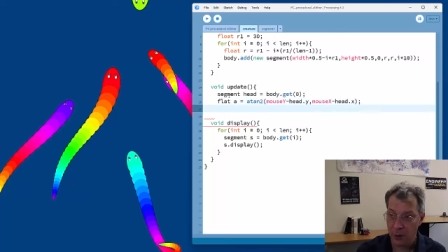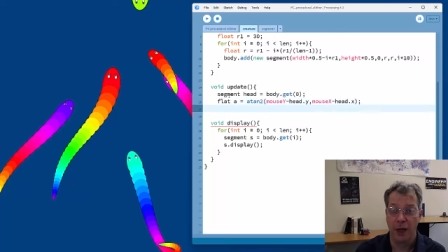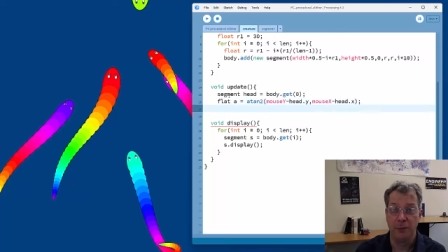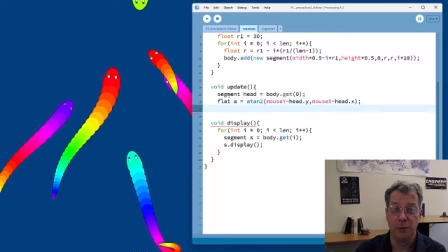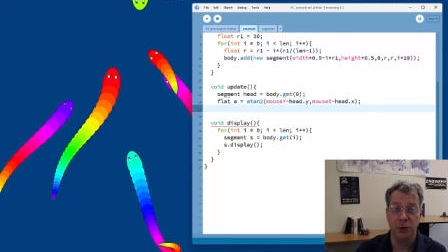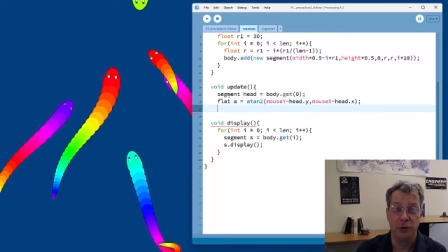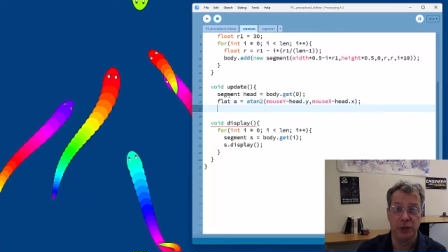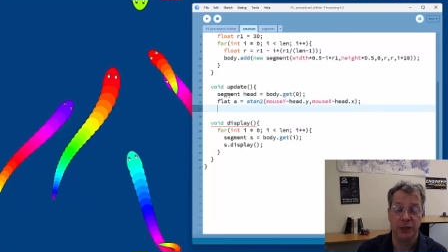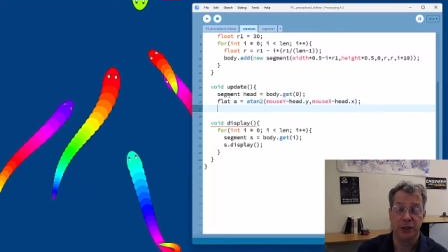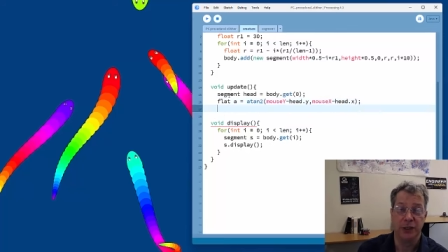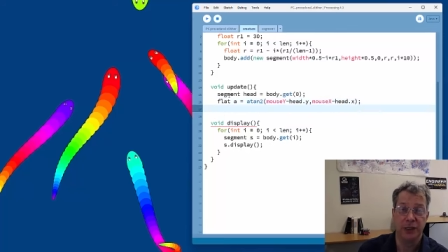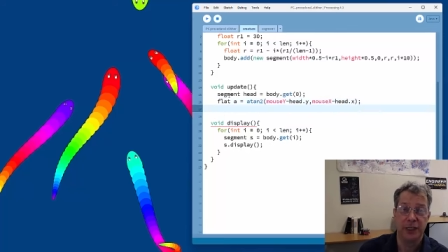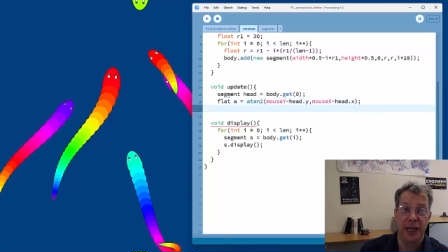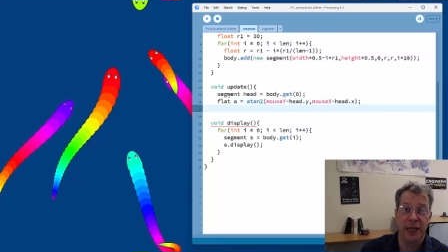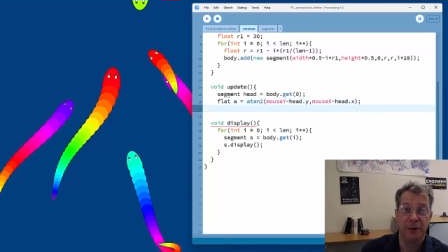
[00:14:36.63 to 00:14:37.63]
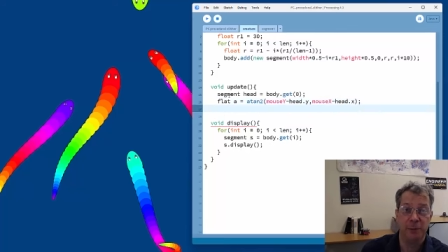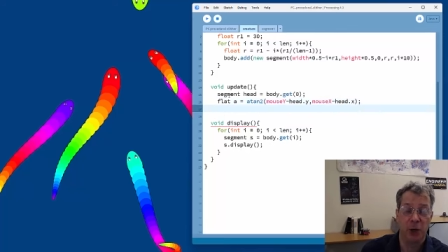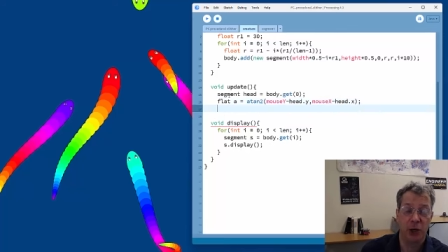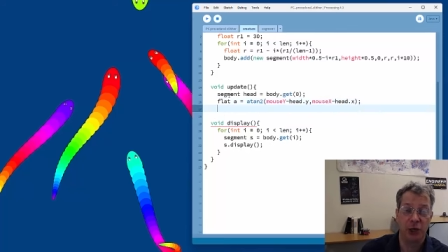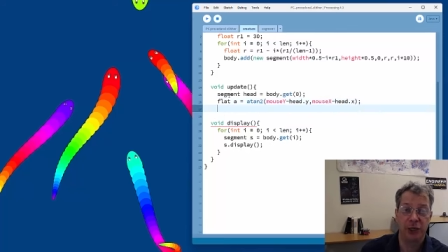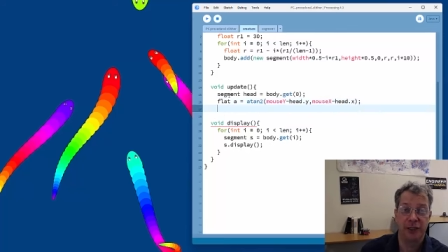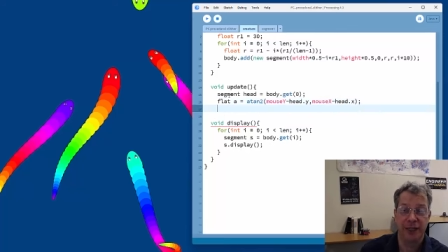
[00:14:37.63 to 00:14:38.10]
I'm using the same
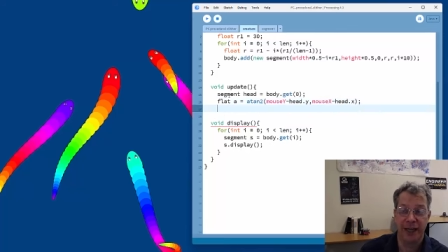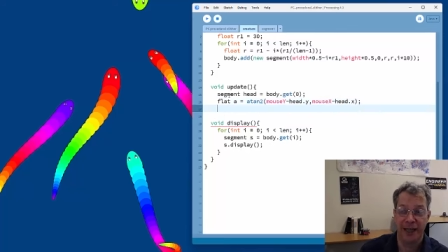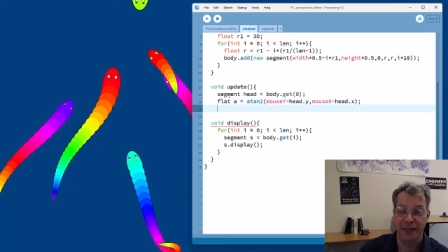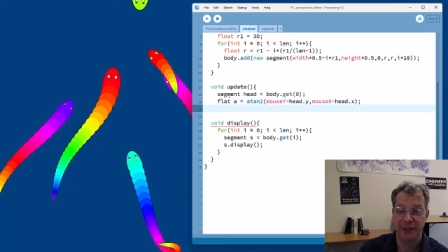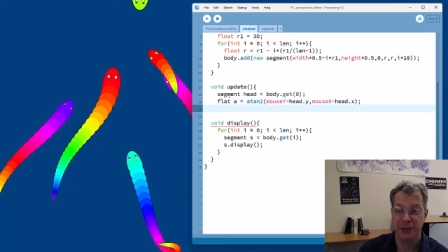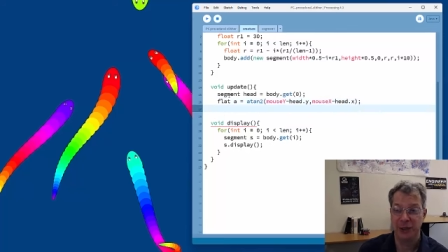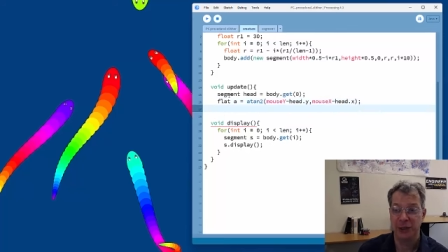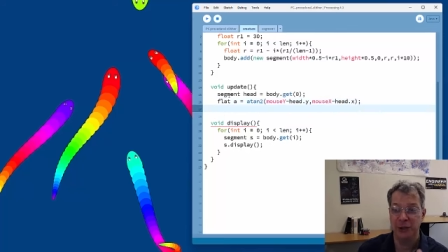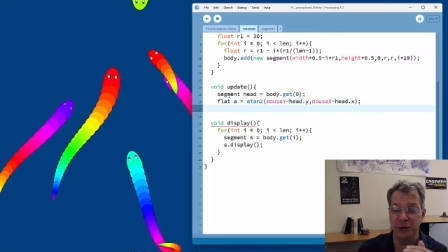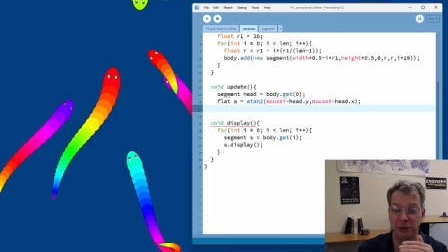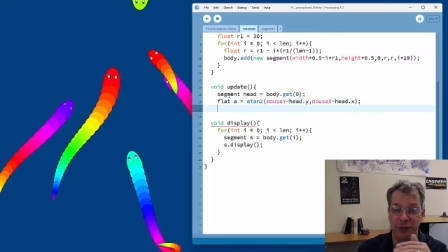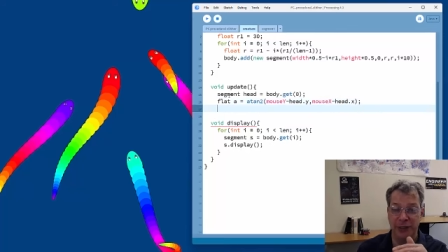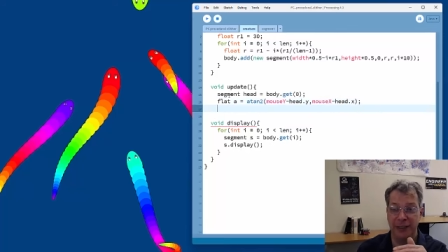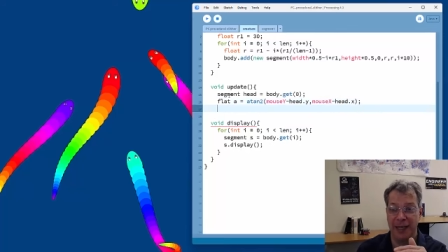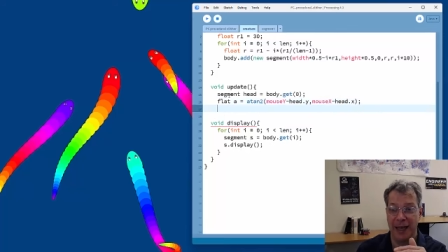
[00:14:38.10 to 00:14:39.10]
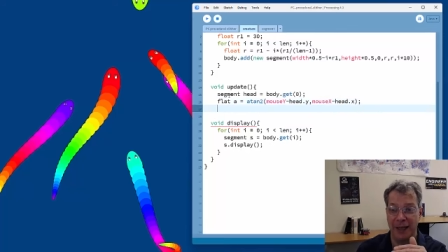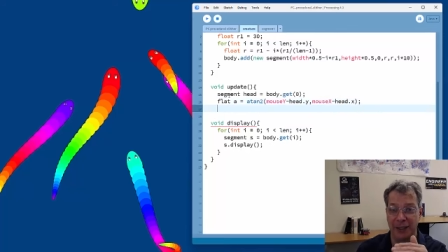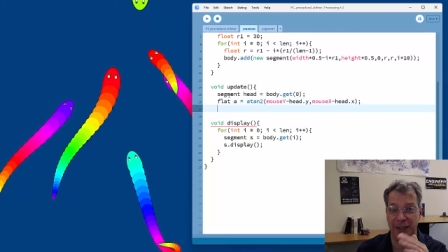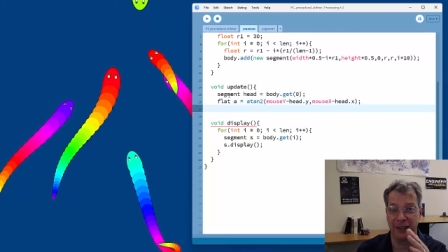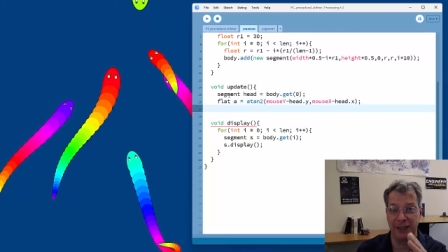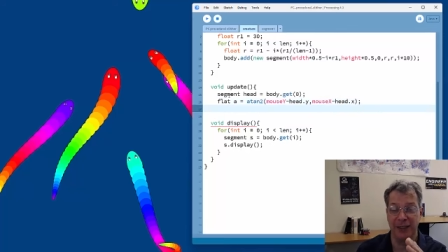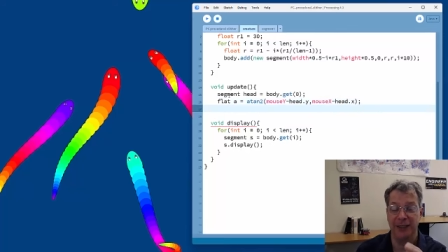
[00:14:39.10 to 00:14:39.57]
arctan 2 to
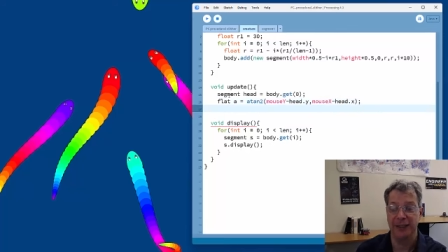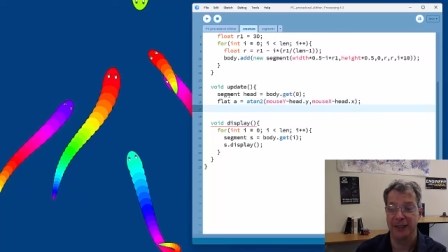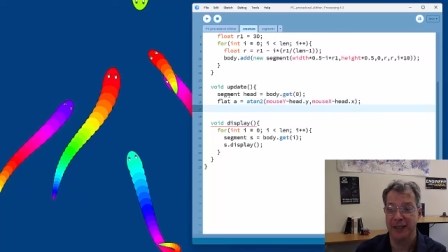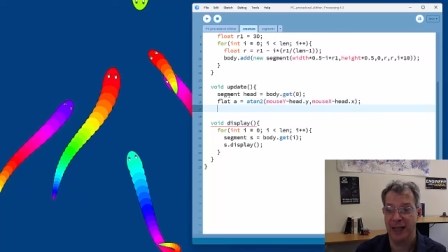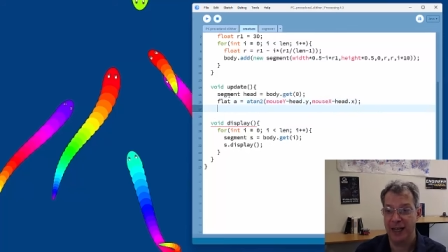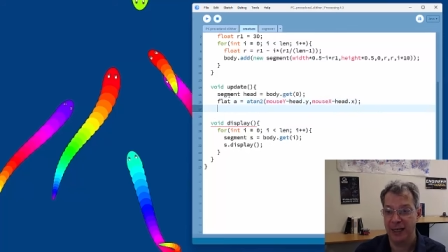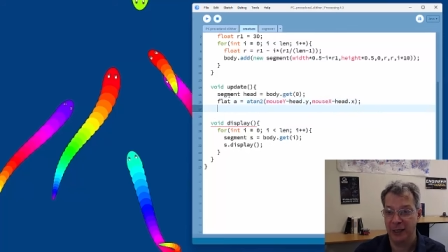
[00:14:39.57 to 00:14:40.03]
calculate the